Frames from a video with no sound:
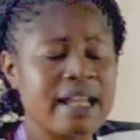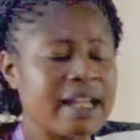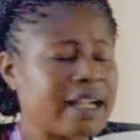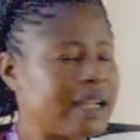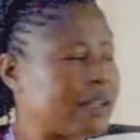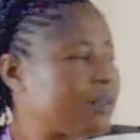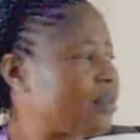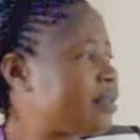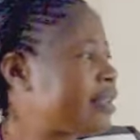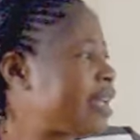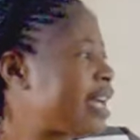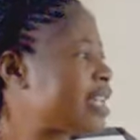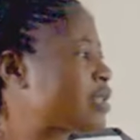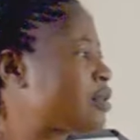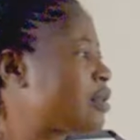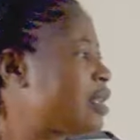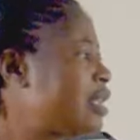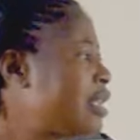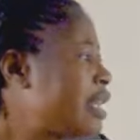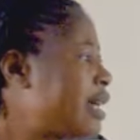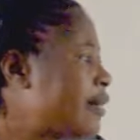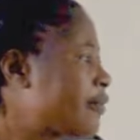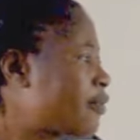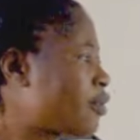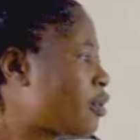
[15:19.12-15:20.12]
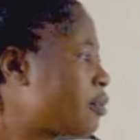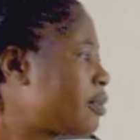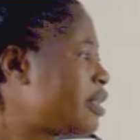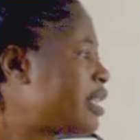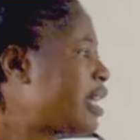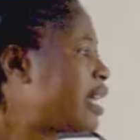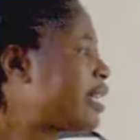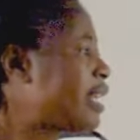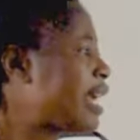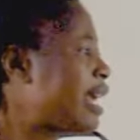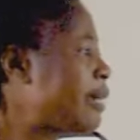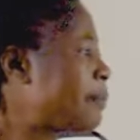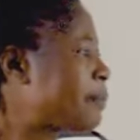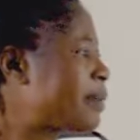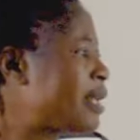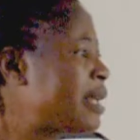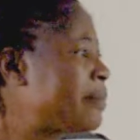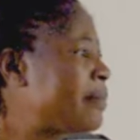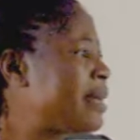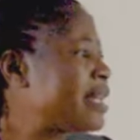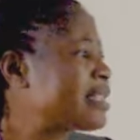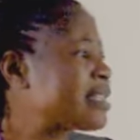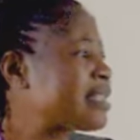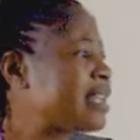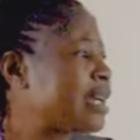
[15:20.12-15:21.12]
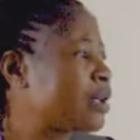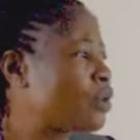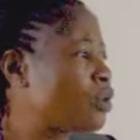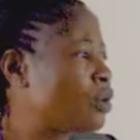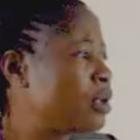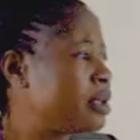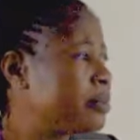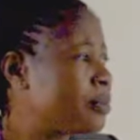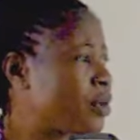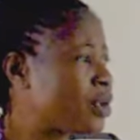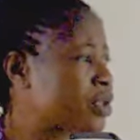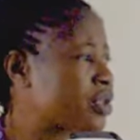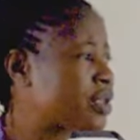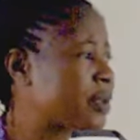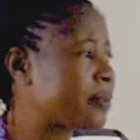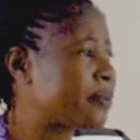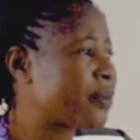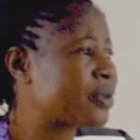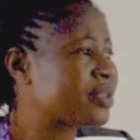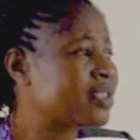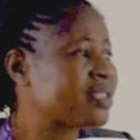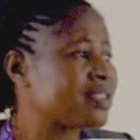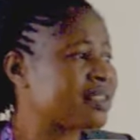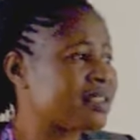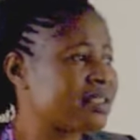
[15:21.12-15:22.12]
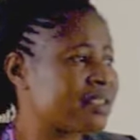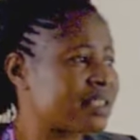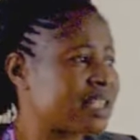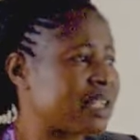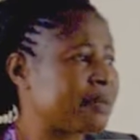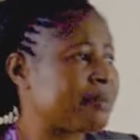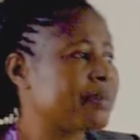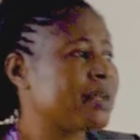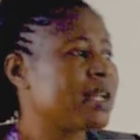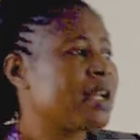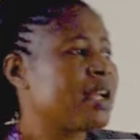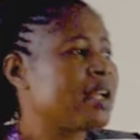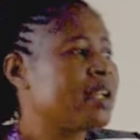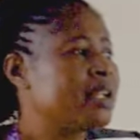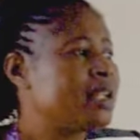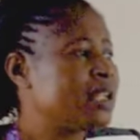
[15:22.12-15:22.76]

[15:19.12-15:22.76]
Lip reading: and others will learn from it. Then implementing anonymous reporting system.